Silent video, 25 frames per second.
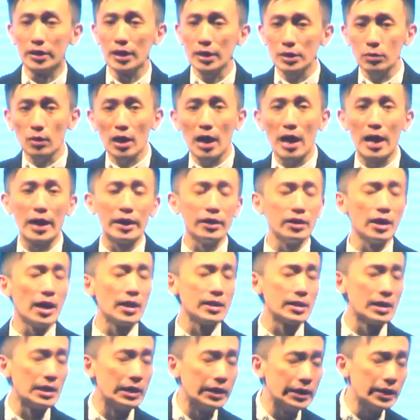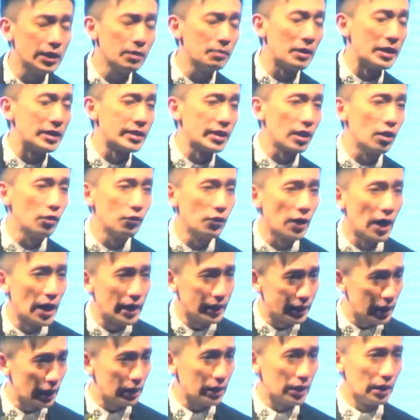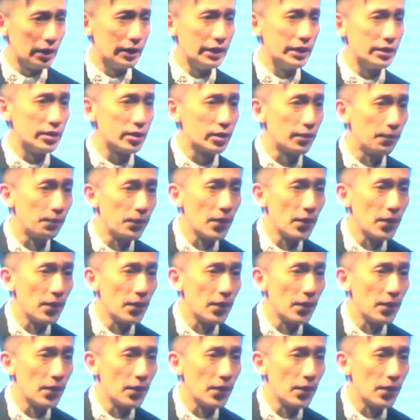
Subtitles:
That's why I, as a leader myself, I take the lead.